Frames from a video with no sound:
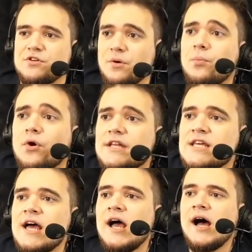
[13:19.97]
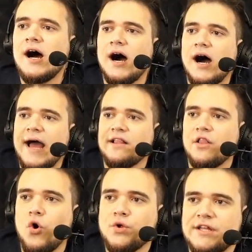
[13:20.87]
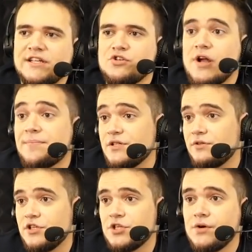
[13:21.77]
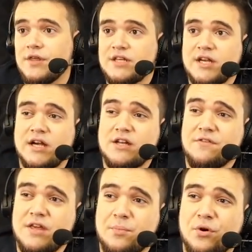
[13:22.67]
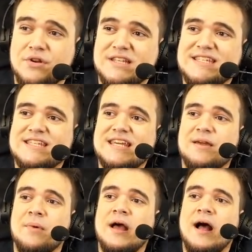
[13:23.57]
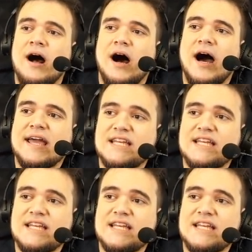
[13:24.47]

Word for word: a point uh, alone unless you're absolutely sure the entirety of the opponent's team uh, is